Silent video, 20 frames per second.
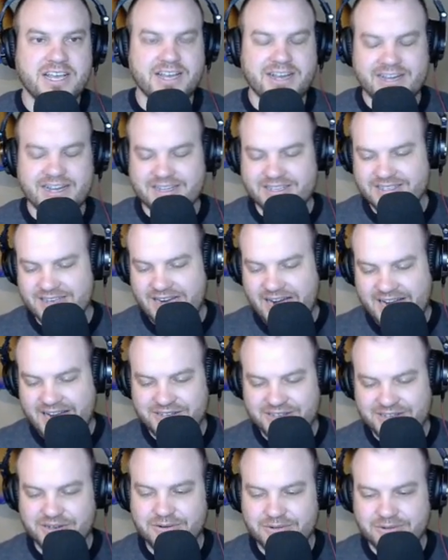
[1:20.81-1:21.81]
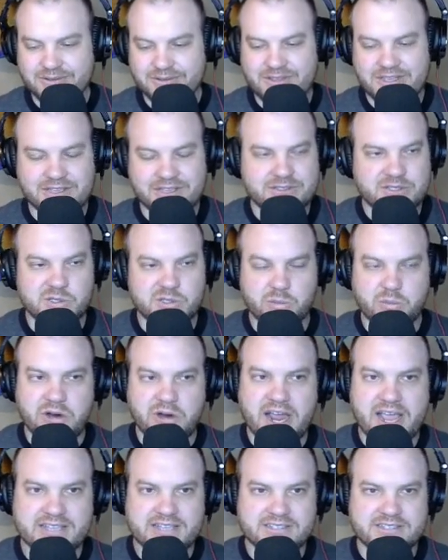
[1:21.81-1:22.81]
I don't think it's a
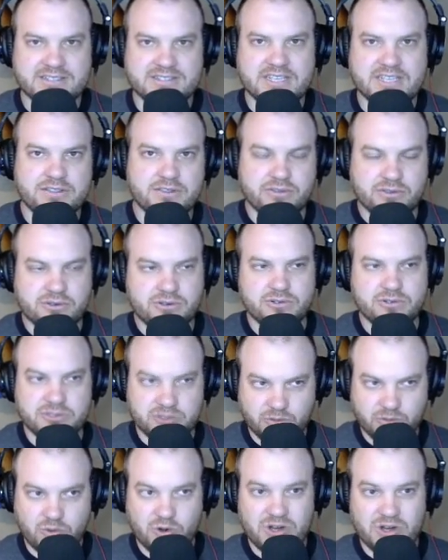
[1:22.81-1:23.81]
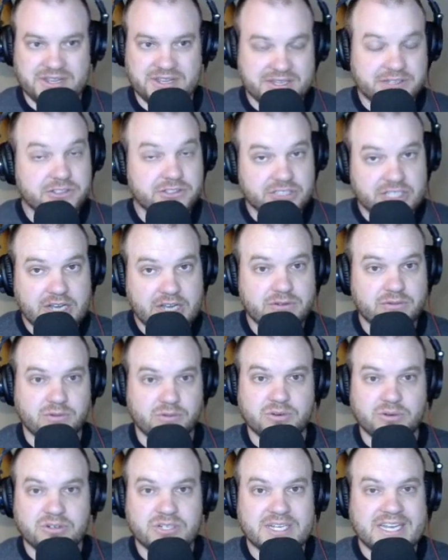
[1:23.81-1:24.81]
surprise to say that the culture war in
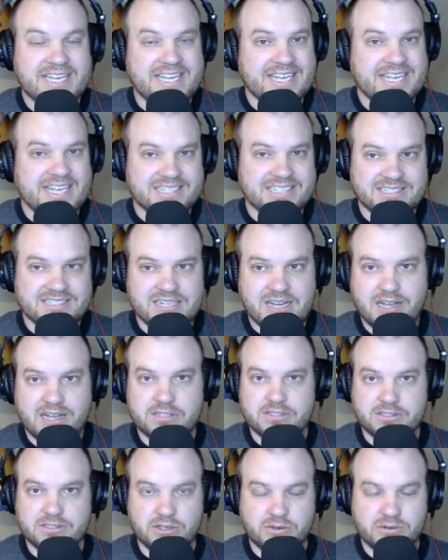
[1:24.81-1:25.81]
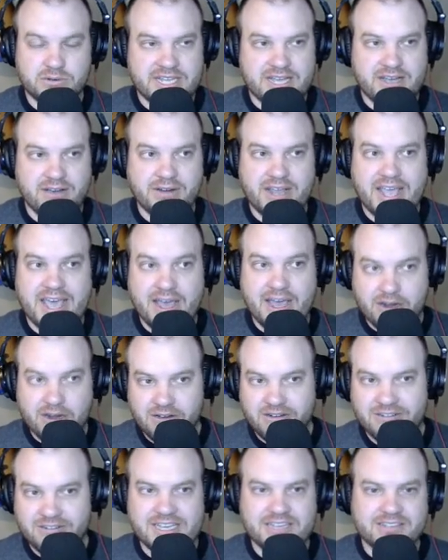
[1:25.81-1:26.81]
general has not slowed down at
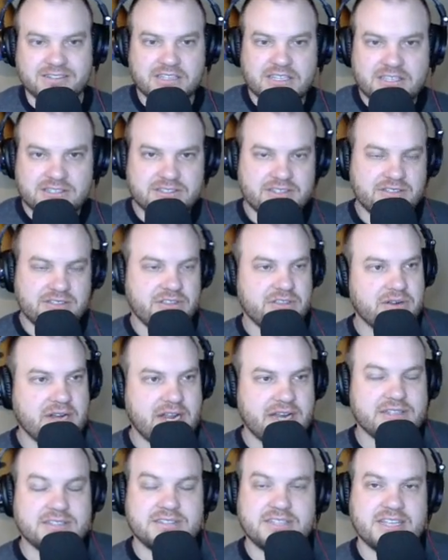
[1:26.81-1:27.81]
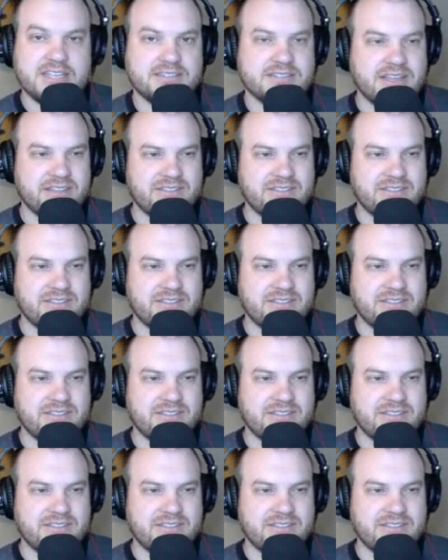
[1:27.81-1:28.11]
all, at least in the United States,